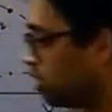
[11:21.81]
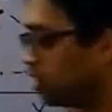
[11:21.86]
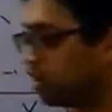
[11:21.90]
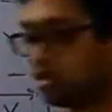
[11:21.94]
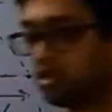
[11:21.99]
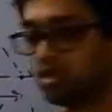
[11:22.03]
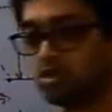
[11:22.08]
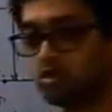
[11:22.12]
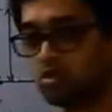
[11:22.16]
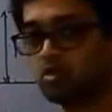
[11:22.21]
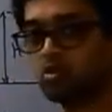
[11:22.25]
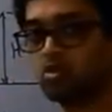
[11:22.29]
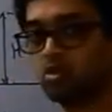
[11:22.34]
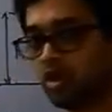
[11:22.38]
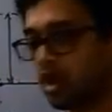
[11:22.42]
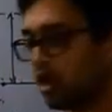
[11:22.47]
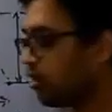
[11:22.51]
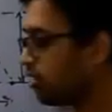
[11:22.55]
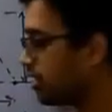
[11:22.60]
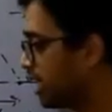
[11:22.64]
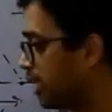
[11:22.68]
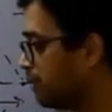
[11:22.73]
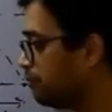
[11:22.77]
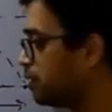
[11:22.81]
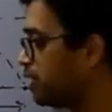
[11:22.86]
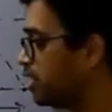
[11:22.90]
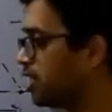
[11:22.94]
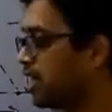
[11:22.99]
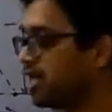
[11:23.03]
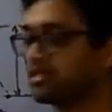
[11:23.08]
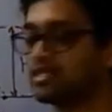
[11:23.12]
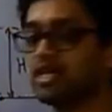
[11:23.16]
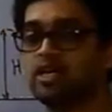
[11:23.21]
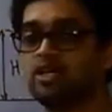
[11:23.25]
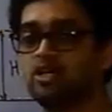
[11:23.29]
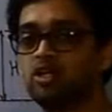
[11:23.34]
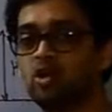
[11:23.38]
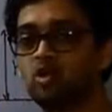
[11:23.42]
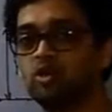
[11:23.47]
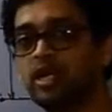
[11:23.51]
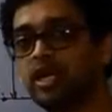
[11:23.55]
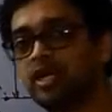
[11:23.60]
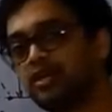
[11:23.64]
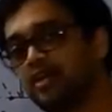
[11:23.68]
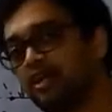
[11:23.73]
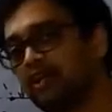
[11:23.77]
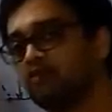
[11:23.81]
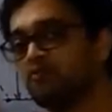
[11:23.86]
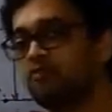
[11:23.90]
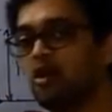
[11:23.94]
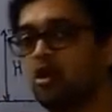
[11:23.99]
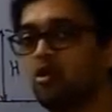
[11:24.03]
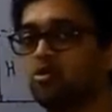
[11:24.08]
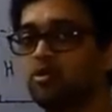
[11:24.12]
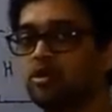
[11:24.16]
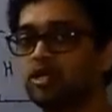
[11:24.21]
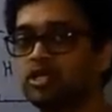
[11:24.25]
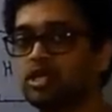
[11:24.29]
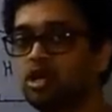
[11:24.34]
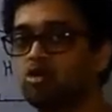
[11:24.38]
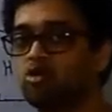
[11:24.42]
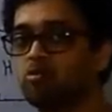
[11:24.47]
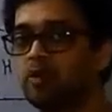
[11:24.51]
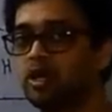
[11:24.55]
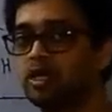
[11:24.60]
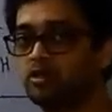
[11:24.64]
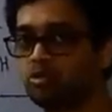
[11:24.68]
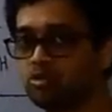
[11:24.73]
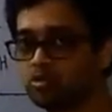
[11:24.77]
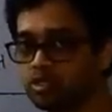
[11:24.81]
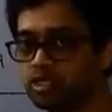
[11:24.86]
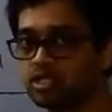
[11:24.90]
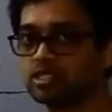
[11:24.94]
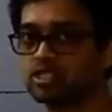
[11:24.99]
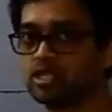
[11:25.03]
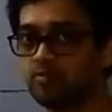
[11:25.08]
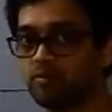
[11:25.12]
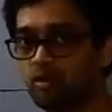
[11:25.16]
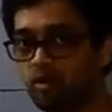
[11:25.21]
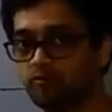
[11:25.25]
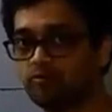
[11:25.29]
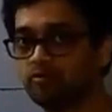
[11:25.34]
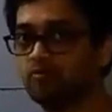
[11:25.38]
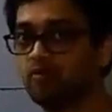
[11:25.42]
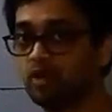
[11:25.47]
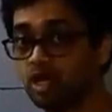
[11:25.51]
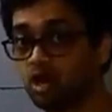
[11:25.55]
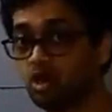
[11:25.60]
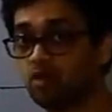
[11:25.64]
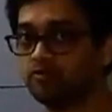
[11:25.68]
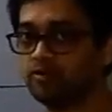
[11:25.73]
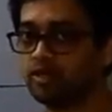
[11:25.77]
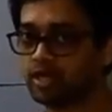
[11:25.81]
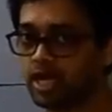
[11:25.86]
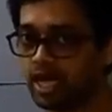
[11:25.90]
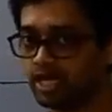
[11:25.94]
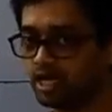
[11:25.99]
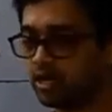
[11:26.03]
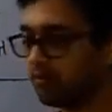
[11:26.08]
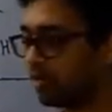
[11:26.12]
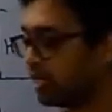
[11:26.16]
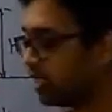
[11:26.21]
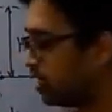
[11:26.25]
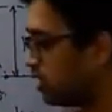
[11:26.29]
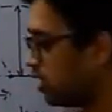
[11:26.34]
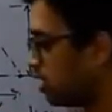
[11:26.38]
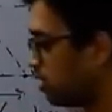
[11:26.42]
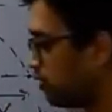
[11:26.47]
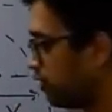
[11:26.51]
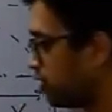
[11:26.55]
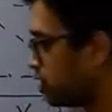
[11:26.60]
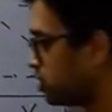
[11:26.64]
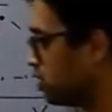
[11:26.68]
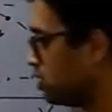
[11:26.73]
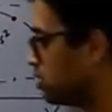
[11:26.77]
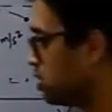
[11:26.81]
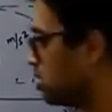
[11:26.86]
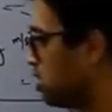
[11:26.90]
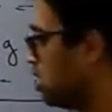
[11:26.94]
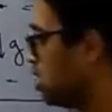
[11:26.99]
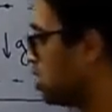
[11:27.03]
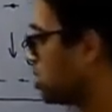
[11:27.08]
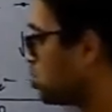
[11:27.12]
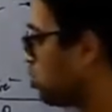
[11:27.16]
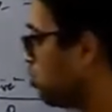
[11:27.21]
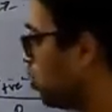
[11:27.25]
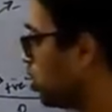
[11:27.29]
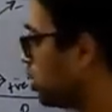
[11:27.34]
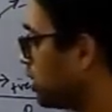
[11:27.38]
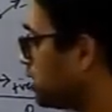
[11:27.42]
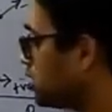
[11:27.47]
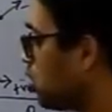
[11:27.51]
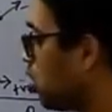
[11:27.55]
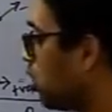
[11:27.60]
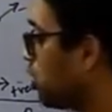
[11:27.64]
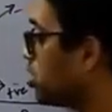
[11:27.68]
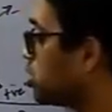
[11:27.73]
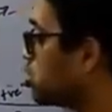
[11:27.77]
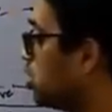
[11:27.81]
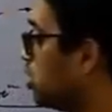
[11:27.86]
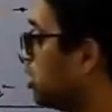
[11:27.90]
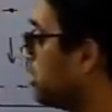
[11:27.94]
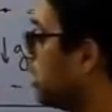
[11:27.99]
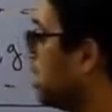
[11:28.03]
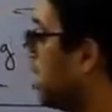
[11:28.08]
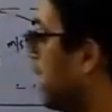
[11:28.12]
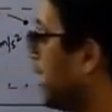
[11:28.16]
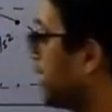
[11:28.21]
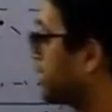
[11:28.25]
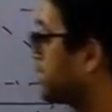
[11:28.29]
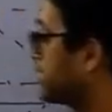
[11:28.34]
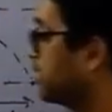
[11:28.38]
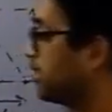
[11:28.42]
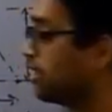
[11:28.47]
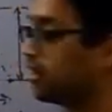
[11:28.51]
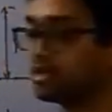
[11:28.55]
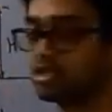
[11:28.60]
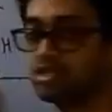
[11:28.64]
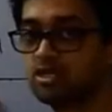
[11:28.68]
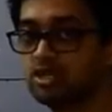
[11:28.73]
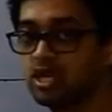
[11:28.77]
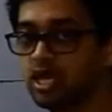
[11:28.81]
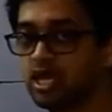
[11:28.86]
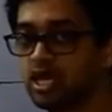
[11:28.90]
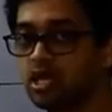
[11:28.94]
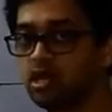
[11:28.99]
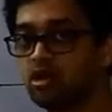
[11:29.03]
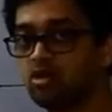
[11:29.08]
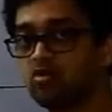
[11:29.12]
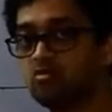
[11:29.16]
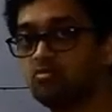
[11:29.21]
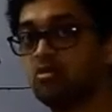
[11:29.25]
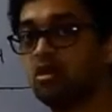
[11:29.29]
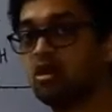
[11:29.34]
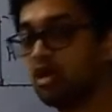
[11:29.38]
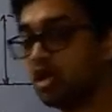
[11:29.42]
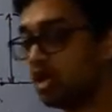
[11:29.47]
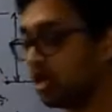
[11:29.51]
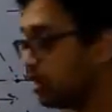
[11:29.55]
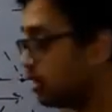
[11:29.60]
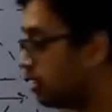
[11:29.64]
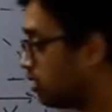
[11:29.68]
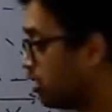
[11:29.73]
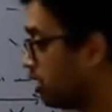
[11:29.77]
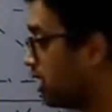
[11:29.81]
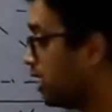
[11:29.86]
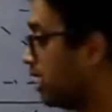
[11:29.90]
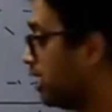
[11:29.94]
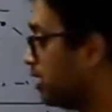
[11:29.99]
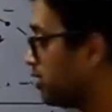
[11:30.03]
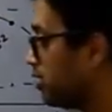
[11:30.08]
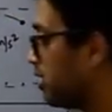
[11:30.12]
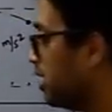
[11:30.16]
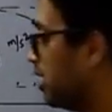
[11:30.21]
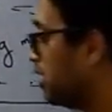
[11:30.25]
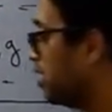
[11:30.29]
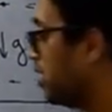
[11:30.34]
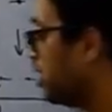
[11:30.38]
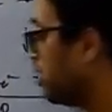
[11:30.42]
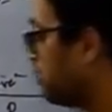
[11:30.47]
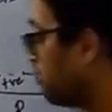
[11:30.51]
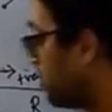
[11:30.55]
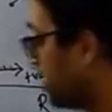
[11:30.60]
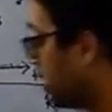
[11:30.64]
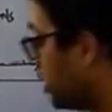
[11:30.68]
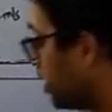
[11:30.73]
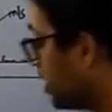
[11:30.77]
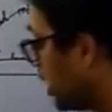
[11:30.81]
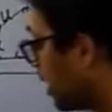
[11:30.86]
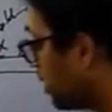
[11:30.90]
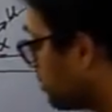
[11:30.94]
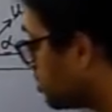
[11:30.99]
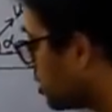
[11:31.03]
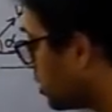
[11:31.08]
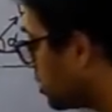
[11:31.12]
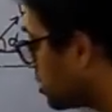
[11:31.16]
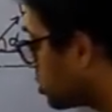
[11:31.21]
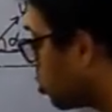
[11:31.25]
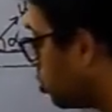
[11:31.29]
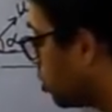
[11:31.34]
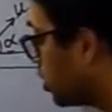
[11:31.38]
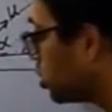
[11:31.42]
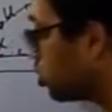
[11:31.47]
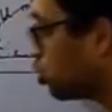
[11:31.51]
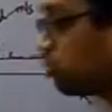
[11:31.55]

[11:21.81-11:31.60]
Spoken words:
you could have kept it as unknown and then found it out by using one of the kinematic equations. So what is horizontal acceleration? I have reiterated it many times. It is going